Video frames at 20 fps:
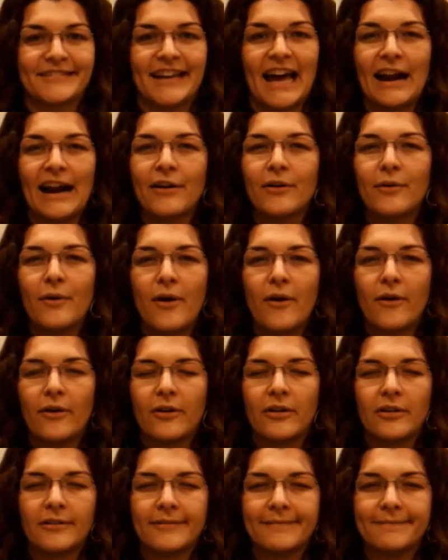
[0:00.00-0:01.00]
I don't know.
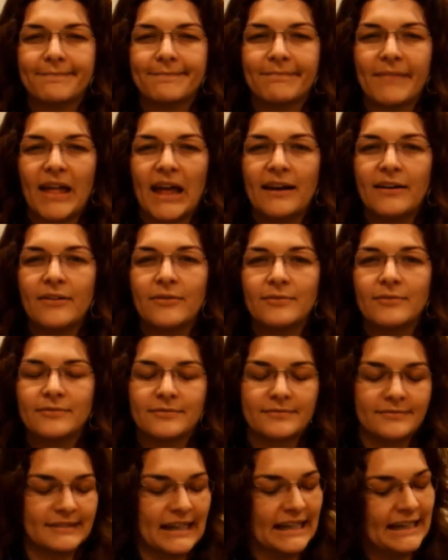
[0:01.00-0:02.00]

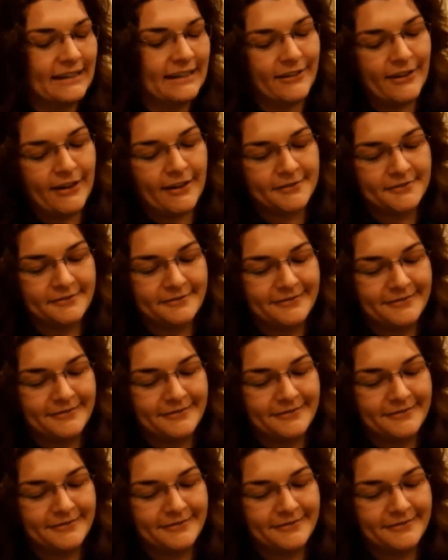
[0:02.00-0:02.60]
I don't know.